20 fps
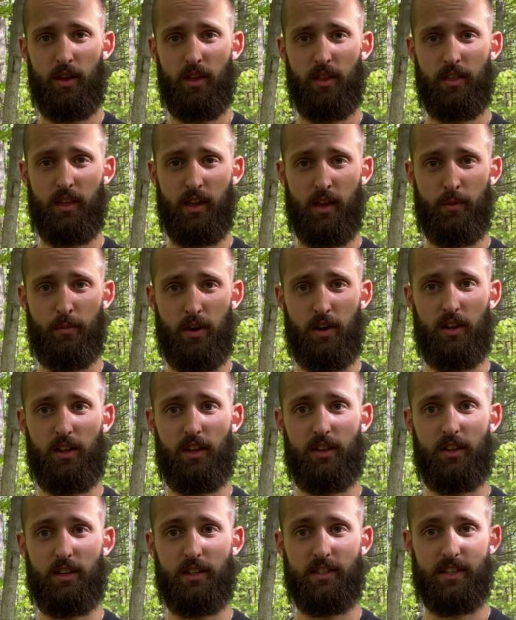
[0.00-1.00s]
Think about it like
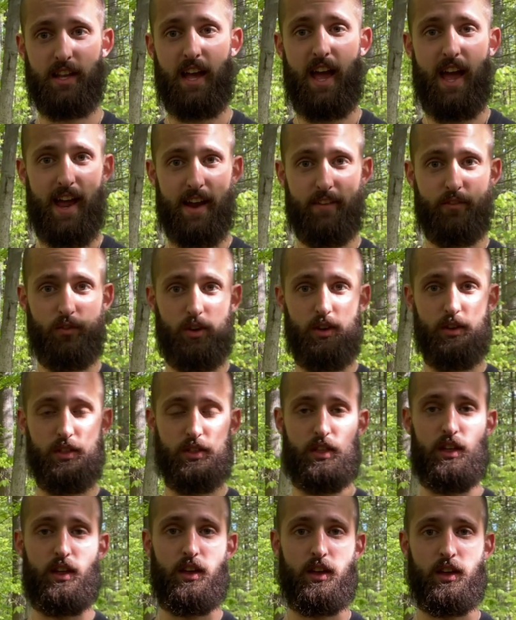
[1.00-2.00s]
this.
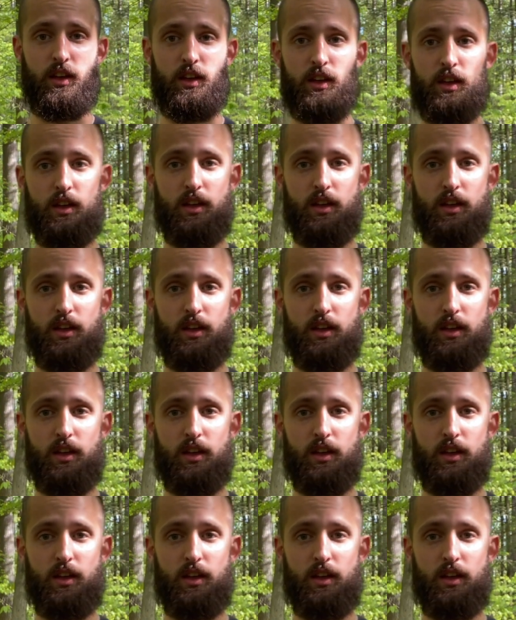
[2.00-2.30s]
Everything